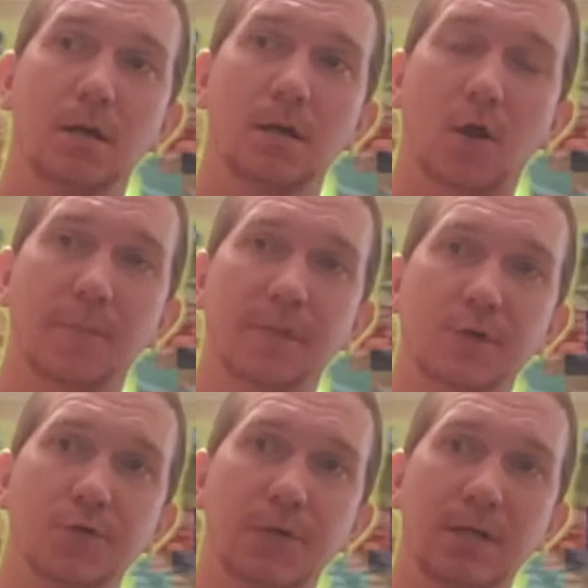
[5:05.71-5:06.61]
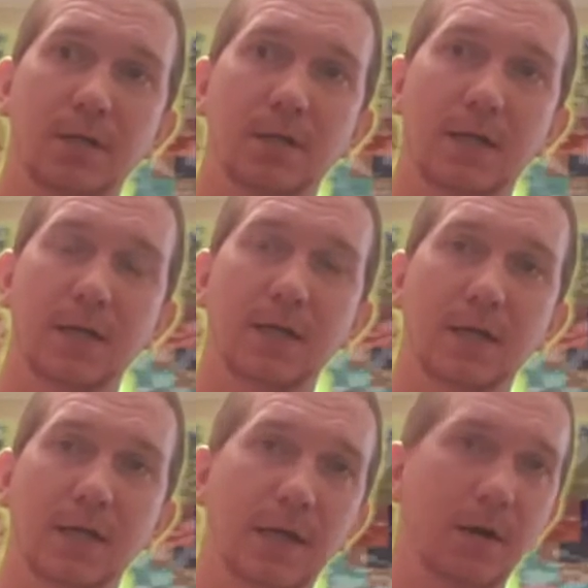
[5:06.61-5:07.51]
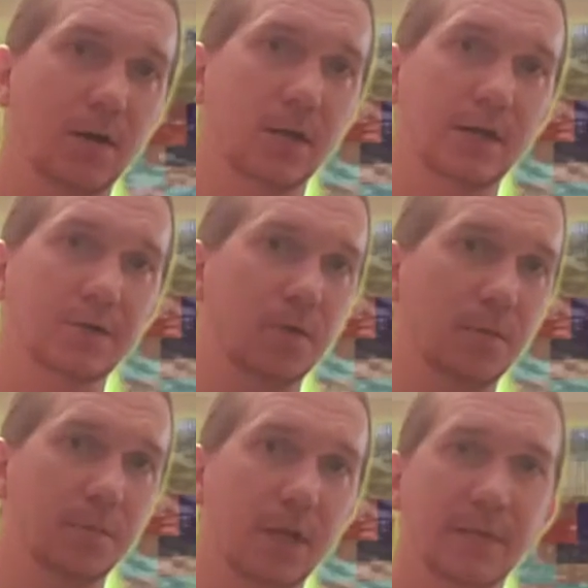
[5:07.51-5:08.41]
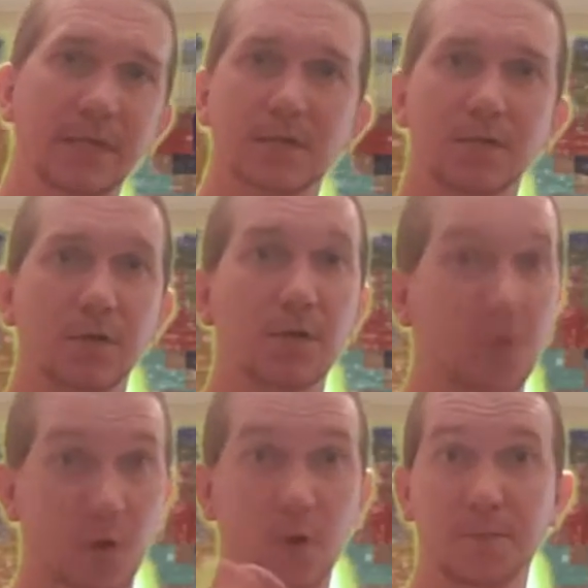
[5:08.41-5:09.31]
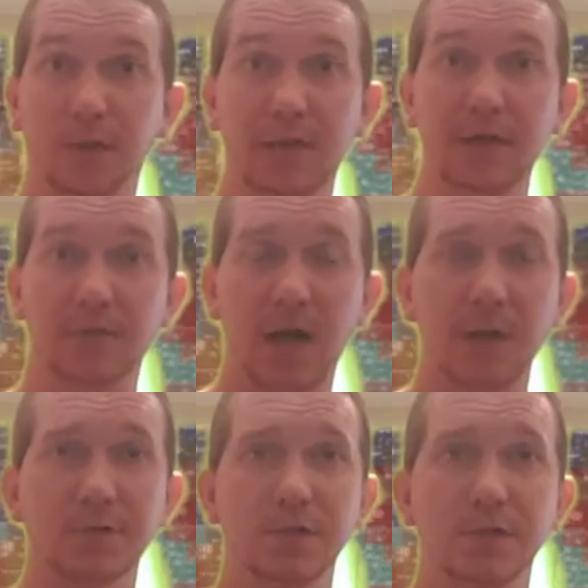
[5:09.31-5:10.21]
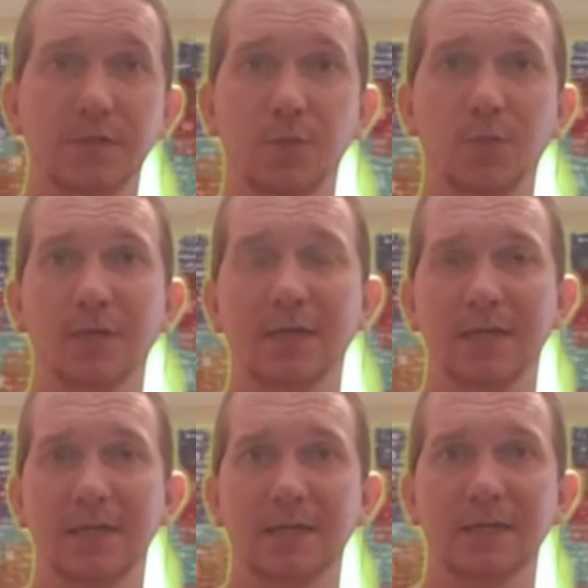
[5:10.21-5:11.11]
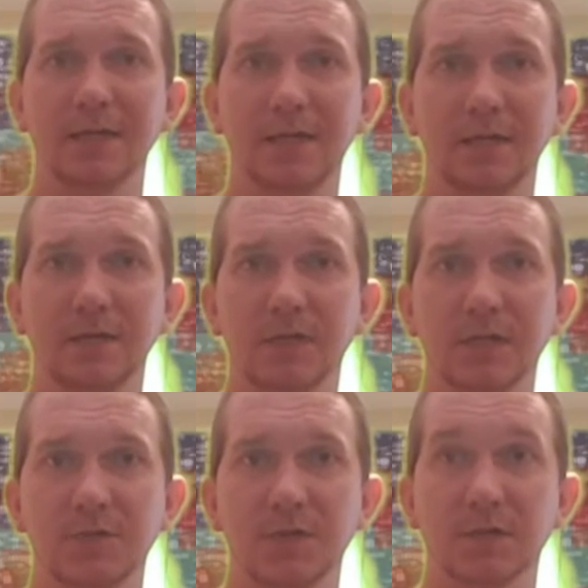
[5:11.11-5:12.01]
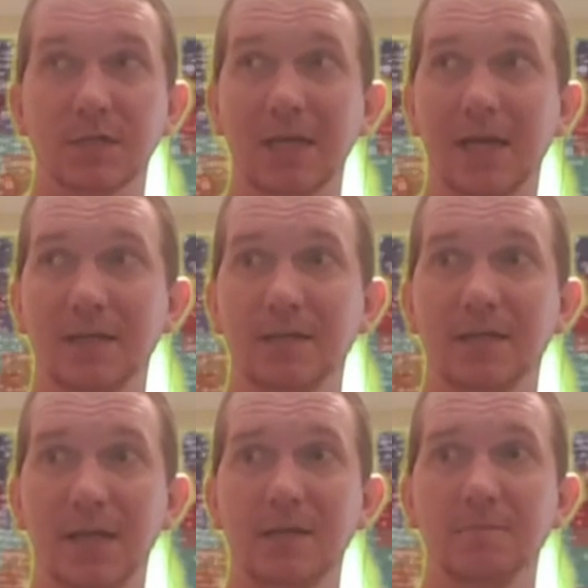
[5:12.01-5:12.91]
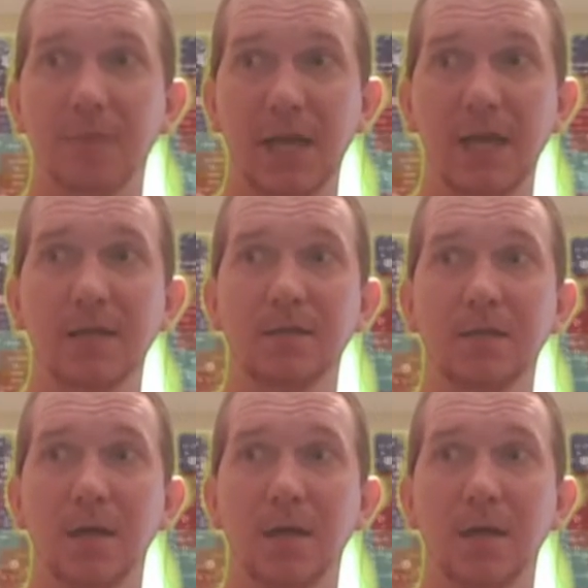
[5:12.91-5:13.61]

carpentry, heating and air, electrical and plumbing. So there are plenty of options if you want to get into any of these fields, and they pay